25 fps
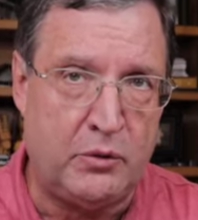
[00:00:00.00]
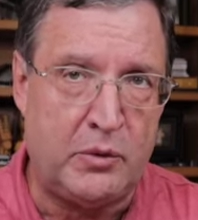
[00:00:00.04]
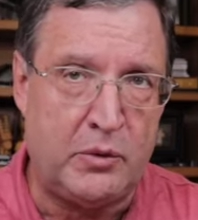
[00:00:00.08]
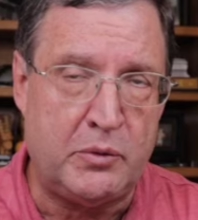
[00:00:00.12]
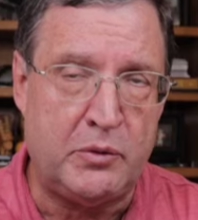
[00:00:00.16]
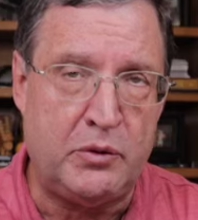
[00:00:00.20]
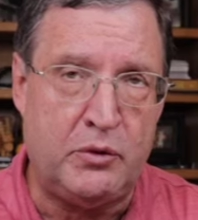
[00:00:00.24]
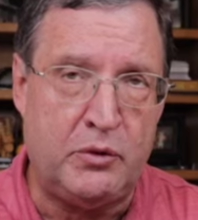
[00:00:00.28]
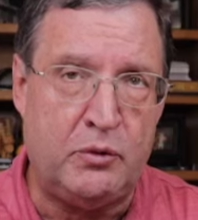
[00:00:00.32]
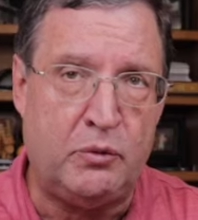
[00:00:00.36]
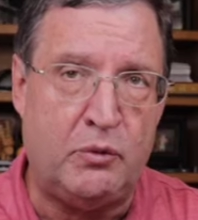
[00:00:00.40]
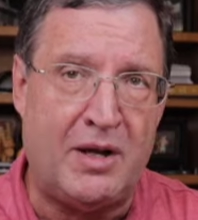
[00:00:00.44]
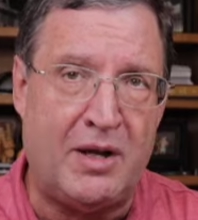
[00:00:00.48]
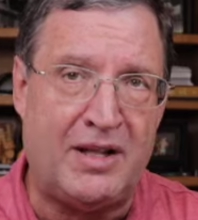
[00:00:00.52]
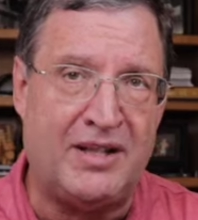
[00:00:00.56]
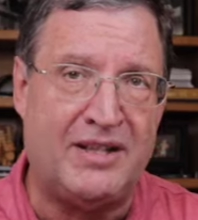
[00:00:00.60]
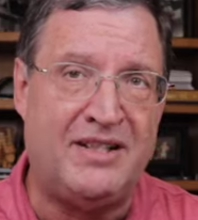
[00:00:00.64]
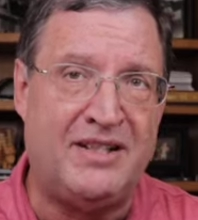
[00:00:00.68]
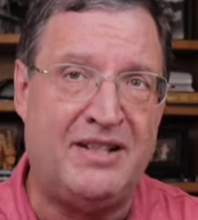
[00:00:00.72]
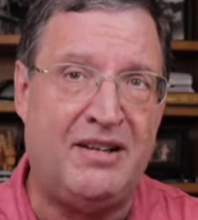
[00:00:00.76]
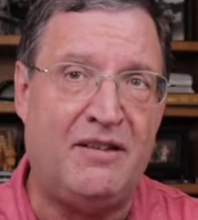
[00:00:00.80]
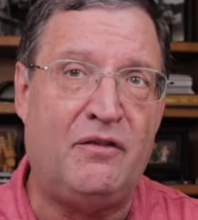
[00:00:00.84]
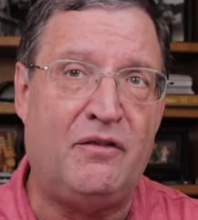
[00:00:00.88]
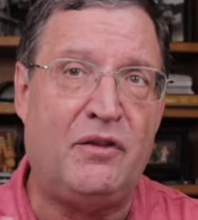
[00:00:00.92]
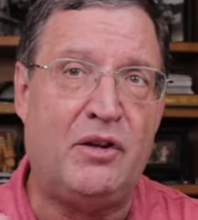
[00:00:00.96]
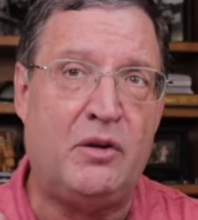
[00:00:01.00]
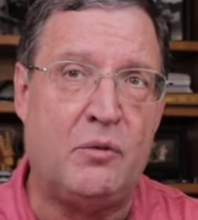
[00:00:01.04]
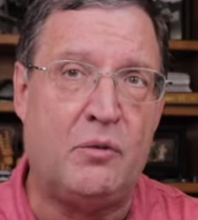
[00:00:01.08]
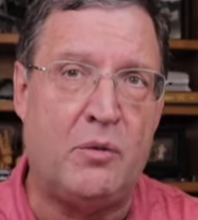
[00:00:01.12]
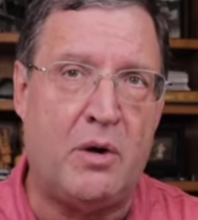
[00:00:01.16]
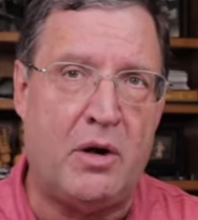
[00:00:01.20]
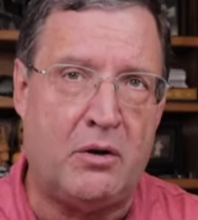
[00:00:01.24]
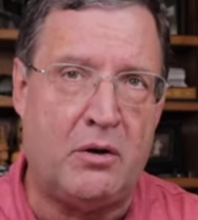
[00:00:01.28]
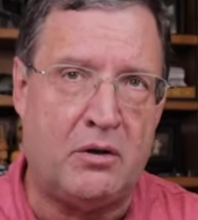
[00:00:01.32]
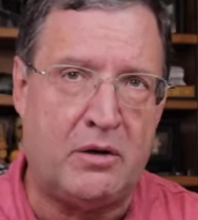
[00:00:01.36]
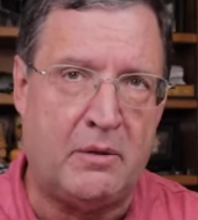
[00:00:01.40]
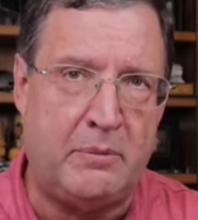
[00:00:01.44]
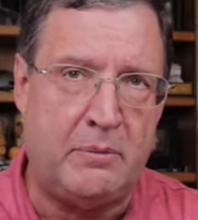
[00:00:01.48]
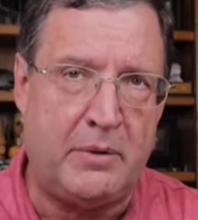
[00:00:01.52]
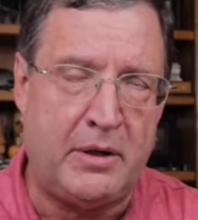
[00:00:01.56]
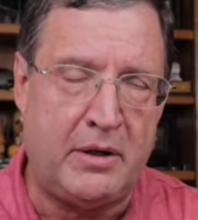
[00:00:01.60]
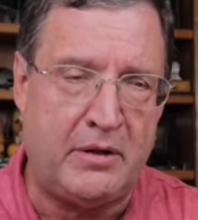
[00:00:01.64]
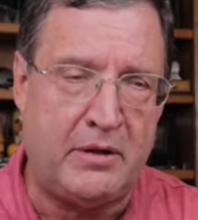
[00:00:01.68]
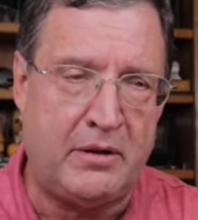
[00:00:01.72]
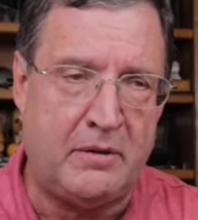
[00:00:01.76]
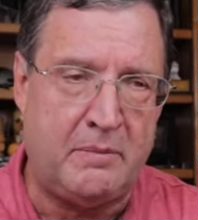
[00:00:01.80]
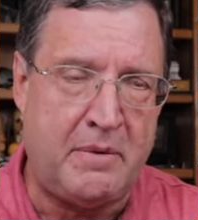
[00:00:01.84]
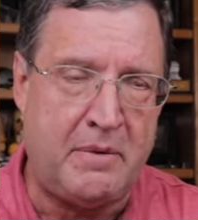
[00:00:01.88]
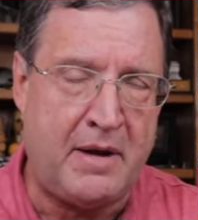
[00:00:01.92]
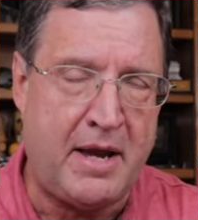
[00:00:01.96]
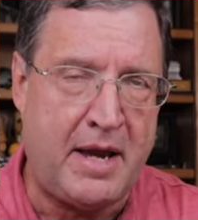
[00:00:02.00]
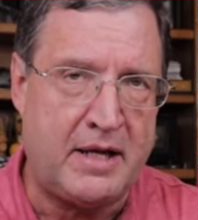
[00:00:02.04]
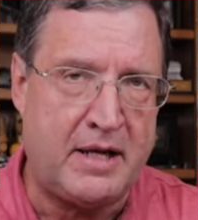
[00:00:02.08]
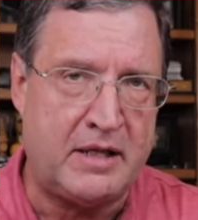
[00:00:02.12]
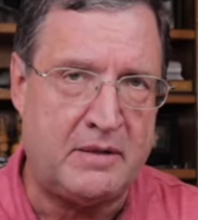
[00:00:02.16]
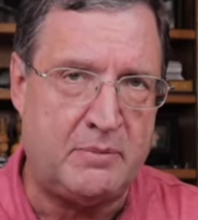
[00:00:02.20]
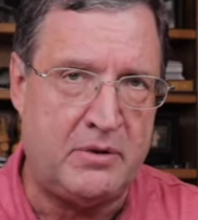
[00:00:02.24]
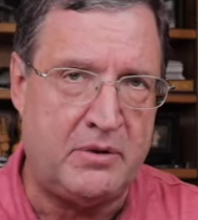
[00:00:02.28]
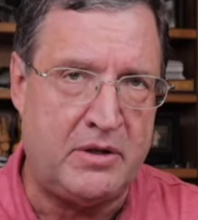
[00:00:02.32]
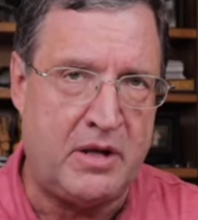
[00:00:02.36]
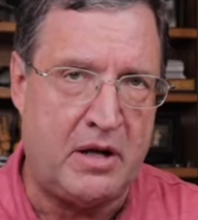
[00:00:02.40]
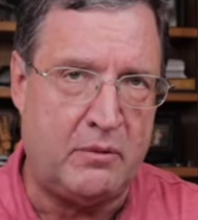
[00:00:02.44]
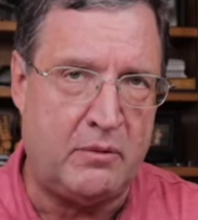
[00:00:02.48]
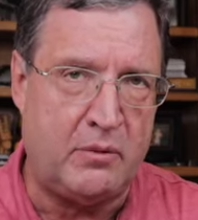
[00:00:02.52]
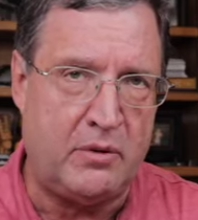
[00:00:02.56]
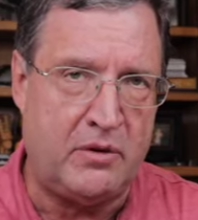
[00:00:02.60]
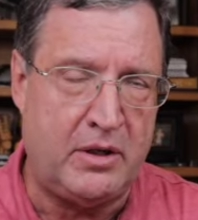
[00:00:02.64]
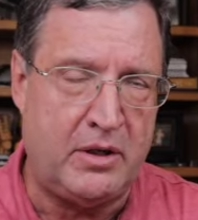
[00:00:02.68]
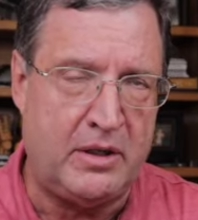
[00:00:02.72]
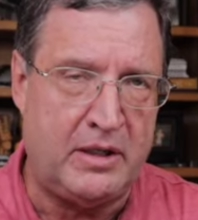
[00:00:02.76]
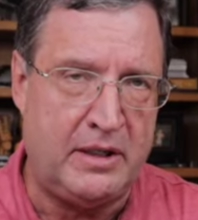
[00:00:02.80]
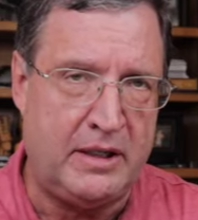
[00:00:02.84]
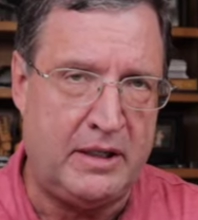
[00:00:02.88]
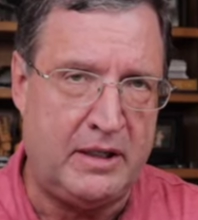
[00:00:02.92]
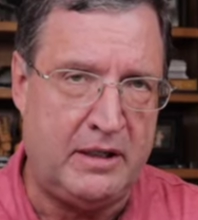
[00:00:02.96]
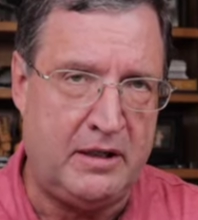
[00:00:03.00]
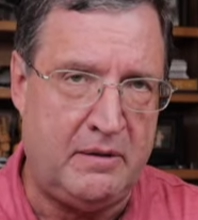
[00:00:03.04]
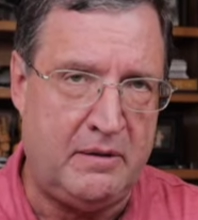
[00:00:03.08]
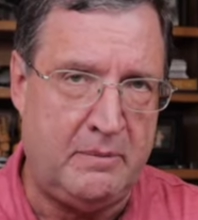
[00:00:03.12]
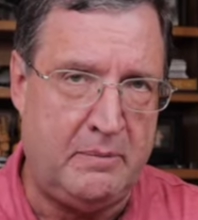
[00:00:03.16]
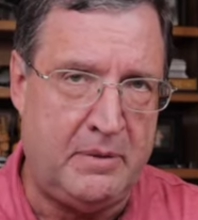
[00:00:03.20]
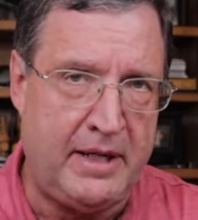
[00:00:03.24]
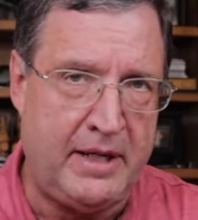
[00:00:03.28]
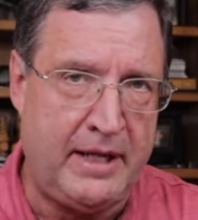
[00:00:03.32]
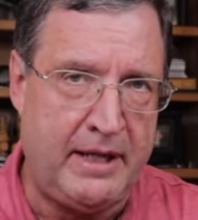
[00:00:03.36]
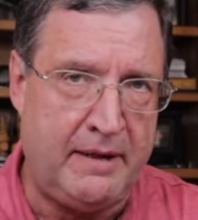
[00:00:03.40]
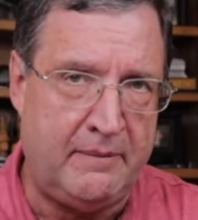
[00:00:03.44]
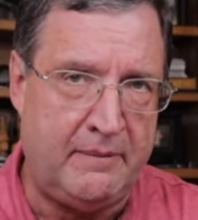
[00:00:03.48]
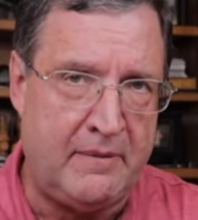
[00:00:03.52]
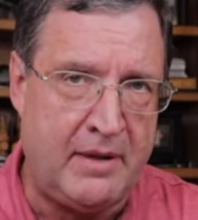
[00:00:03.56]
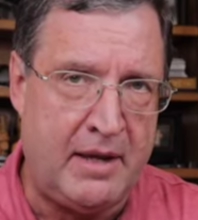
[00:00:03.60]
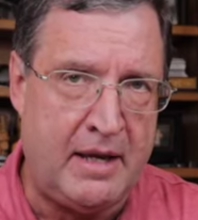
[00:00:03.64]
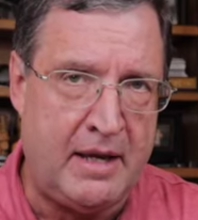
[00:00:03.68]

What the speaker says: We would do relatively well compared to the past, but not where they needed to be.